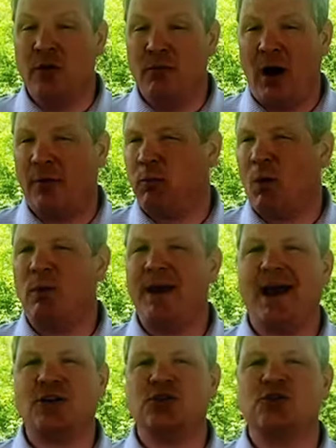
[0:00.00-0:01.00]
month where we
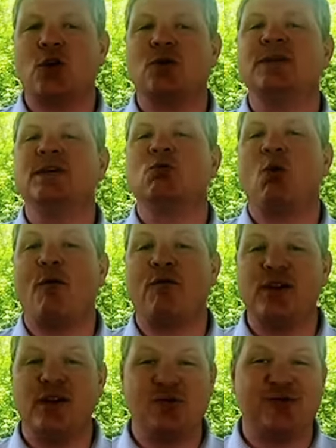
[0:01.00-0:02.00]
actually saw year over
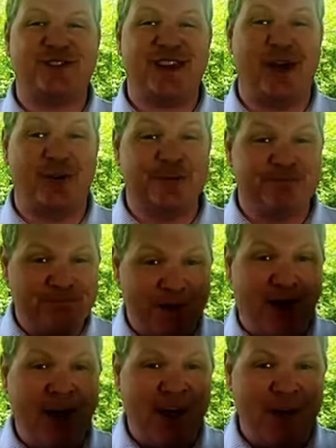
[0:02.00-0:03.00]
year sales
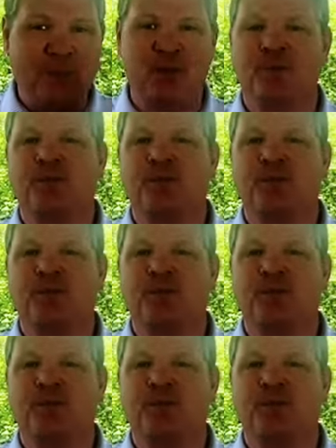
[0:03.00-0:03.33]
up.